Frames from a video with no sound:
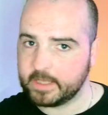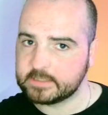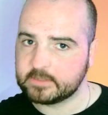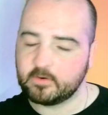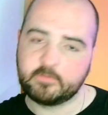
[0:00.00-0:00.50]

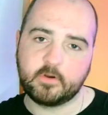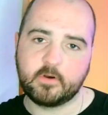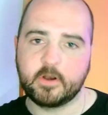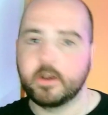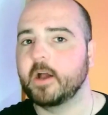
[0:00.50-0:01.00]
Store if
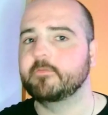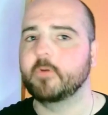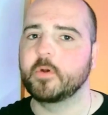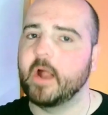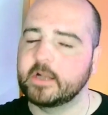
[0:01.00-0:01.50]
you're an
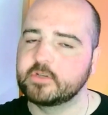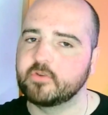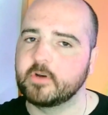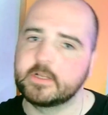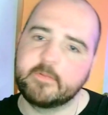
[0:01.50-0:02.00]
iPhone or
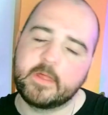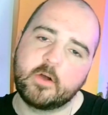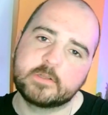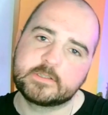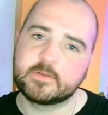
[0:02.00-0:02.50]
Android, and then
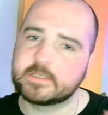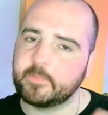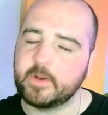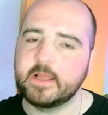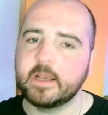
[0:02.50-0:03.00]
also you need to
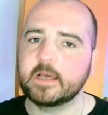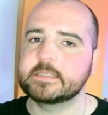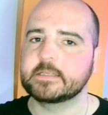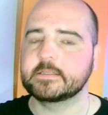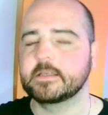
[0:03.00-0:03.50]
buy a
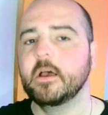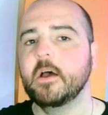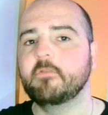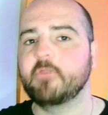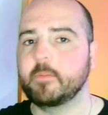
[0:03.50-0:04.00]
license
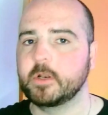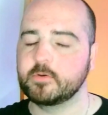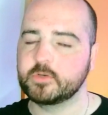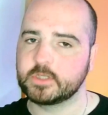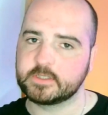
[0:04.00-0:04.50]
from
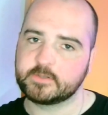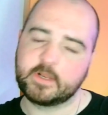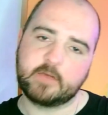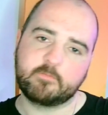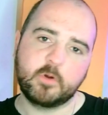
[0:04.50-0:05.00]
Ellusionist. So
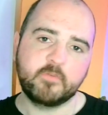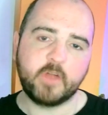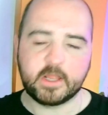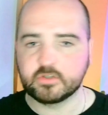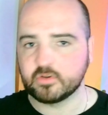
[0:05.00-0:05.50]
they have one
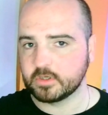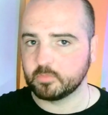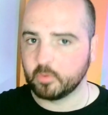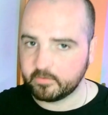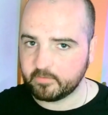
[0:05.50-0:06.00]
for Android,
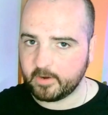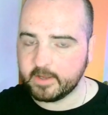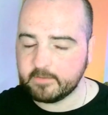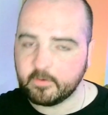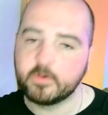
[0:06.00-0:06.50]
one for
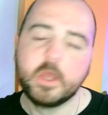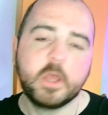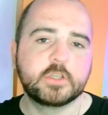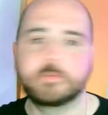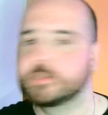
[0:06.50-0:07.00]
iPhone.
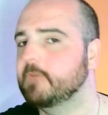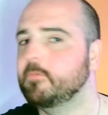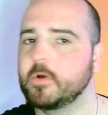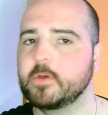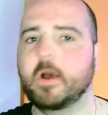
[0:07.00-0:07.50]
So whichever
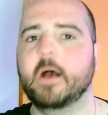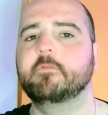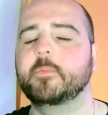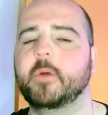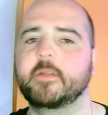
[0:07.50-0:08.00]
one you have,
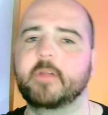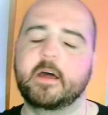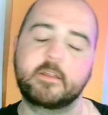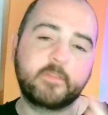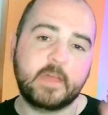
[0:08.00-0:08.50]
you buy
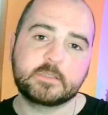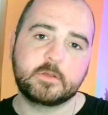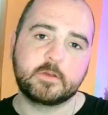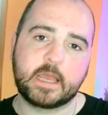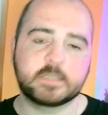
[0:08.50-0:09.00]
that. That's what
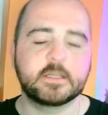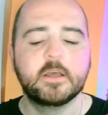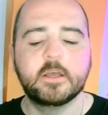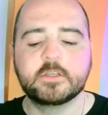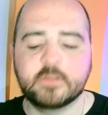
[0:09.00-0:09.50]
you get.
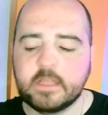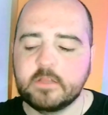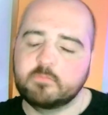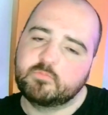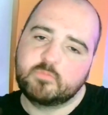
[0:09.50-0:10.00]
So
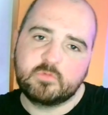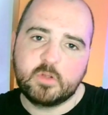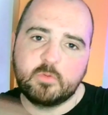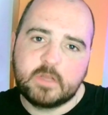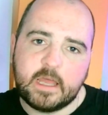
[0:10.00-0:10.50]
then
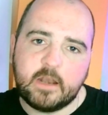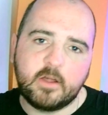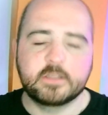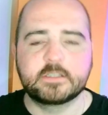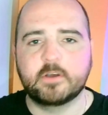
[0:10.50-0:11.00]
you get it
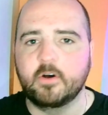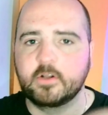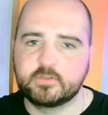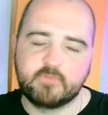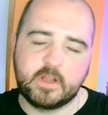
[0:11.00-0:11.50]
all
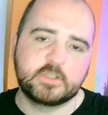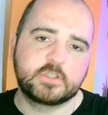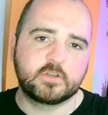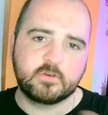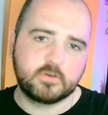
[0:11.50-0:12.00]
installed, you
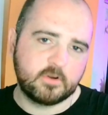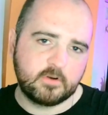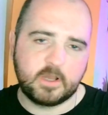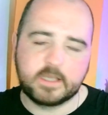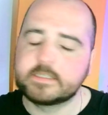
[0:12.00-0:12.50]
register
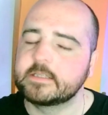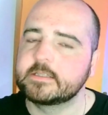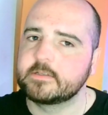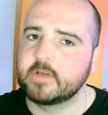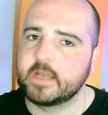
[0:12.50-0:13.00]
your license,
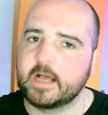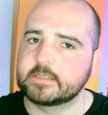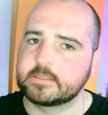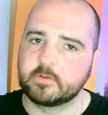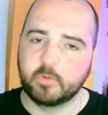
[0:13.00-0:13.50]
and you get
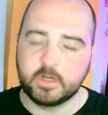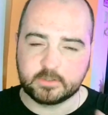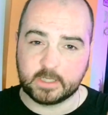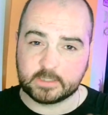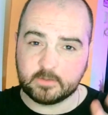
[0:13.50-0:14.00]
access to what
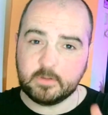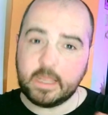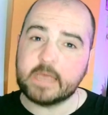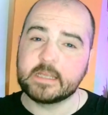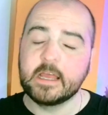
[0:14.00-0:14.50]
you get. So you get